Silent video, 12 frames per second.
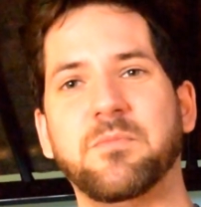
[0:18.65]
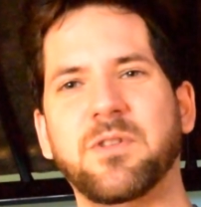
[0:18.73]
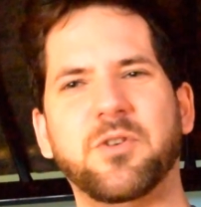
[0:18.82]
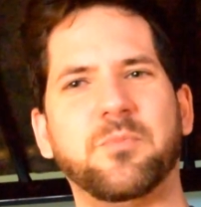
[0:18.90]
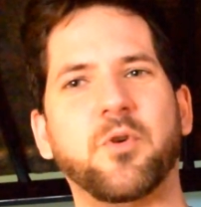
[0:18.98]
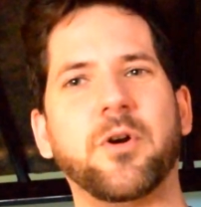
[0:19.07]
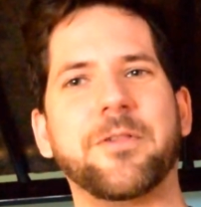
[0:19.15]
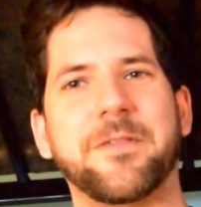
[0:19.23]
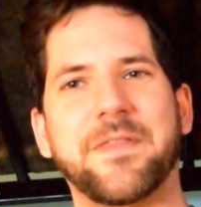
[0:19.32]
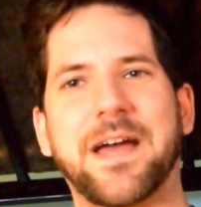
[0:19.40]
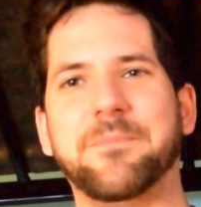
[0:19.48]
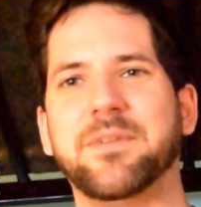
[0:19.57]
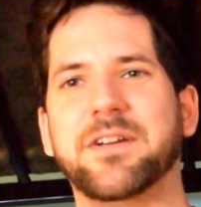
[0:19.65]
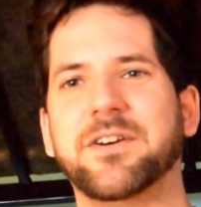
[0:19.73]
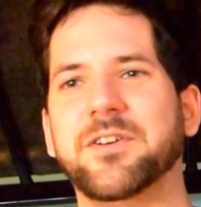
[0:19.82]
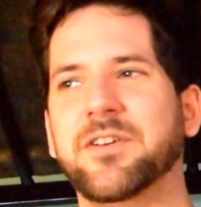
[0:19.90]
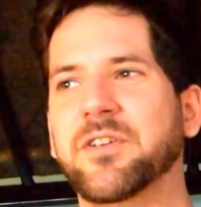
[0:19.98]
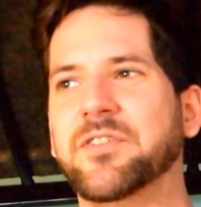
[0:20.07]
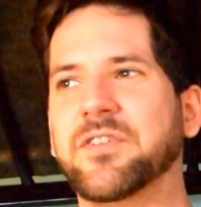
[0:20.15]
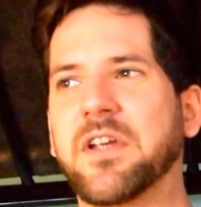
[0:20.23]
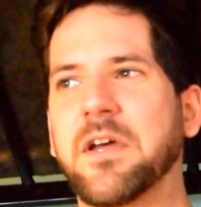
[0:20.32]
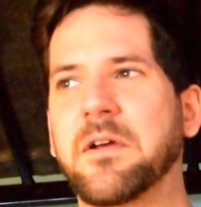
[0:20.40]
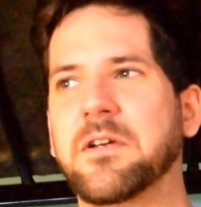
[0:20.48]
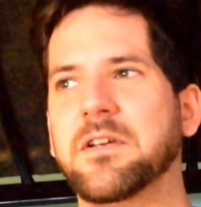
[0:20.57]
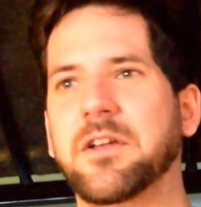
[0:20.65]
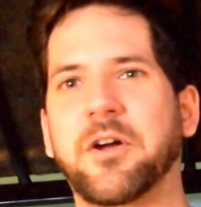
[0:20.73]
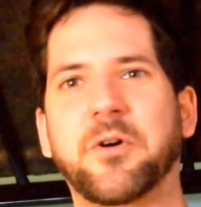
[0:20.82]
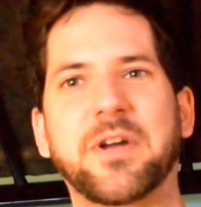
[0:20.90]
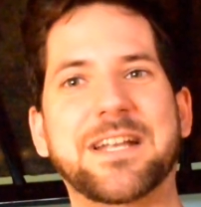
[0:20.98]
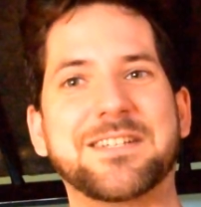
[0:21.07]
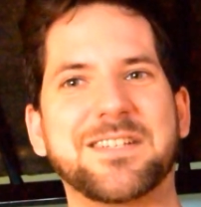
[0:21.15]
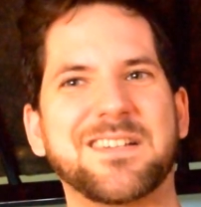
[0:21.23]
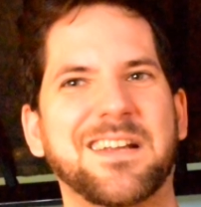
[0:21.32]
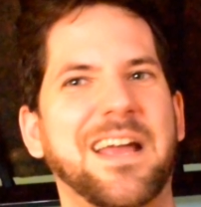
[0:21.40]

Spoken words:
a little more than that because, it's